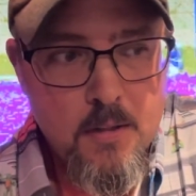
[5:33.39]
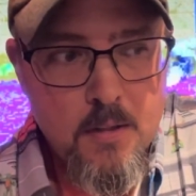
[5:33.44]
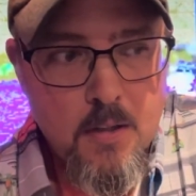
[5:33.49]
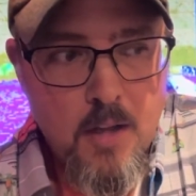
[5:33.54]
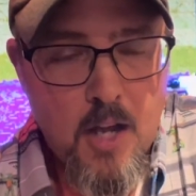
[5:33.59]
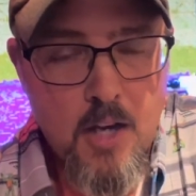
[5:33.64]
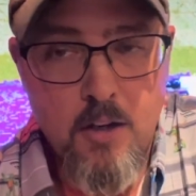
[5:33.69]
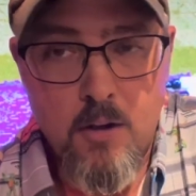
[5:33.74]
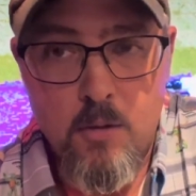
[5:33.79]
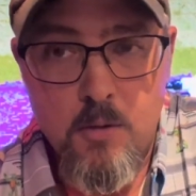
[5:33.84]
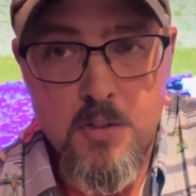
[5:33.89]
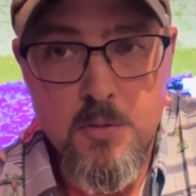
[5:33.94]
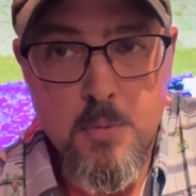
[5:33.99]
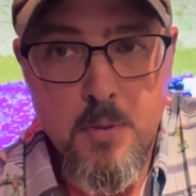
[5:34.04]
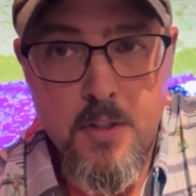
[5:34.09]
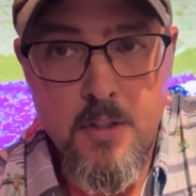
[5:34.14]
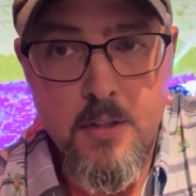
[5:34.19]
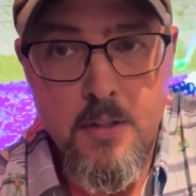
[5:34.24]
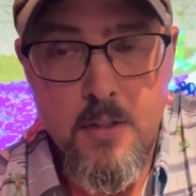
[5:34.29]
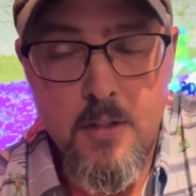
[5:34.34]
I'd always
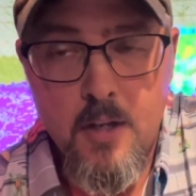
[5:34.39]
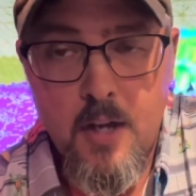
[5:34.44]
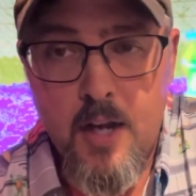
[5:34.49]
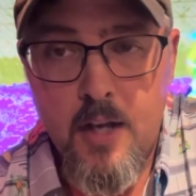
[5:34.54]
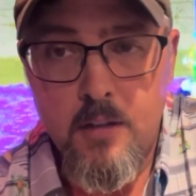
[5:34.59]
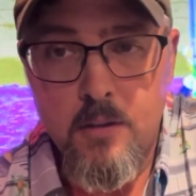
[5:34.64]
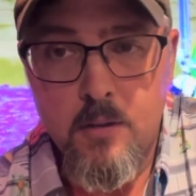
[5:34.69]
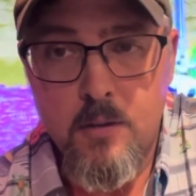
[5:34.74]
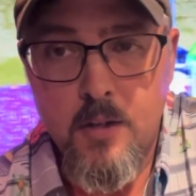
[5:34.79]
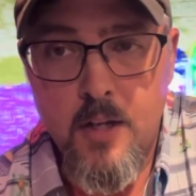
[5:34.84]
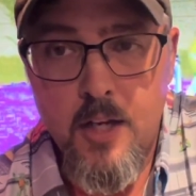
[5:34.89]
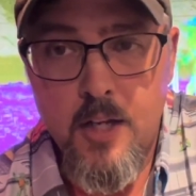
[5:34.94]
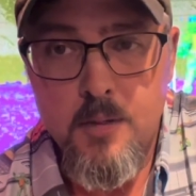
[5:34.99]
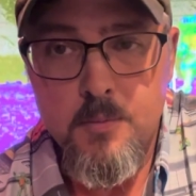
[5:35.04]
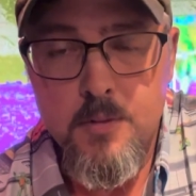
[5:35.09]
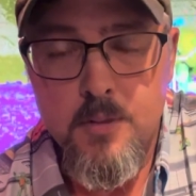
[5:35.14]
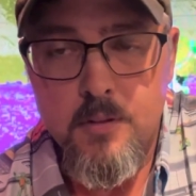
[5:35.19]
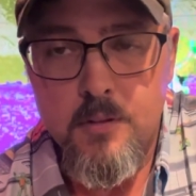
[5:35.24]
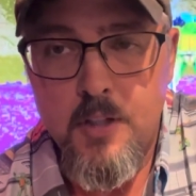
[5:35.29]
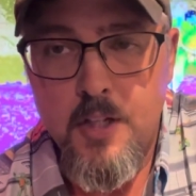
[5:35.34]
play the Halo games
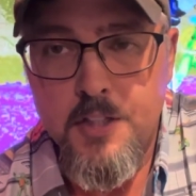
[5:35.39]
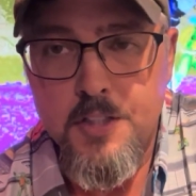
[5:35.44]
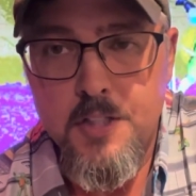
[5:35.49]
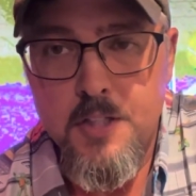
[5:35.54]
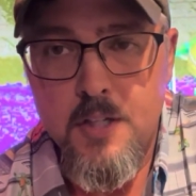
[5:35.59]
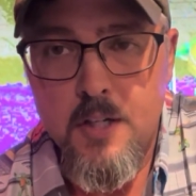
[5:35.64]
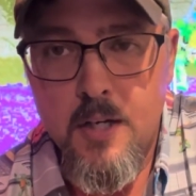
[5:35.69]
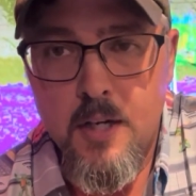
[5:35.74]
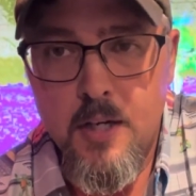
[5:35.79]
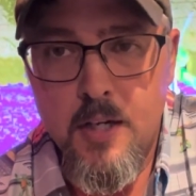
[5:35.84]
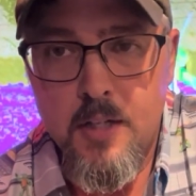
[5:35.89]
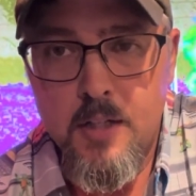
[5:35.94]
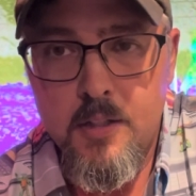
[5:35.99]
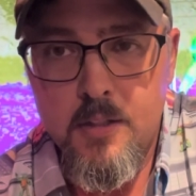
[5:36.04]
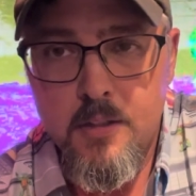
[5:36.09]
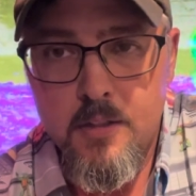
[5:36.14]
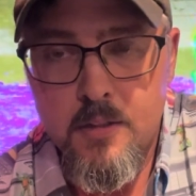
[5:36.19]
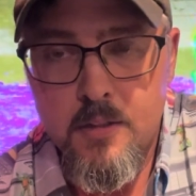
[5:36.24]
on Legendary